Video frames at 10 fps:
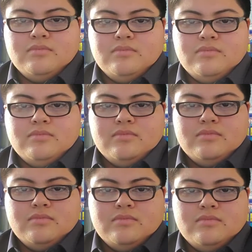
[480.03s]

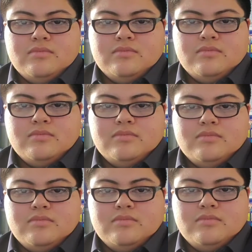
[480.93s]

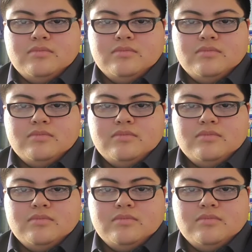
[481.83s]

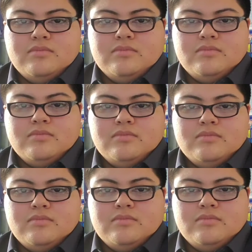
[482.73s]

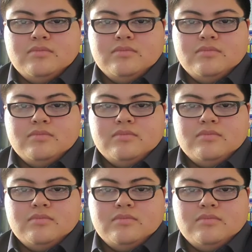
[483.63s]

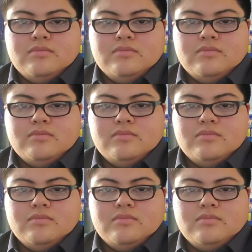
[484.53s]

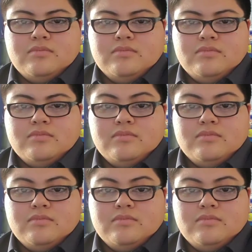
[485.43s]
[no speech]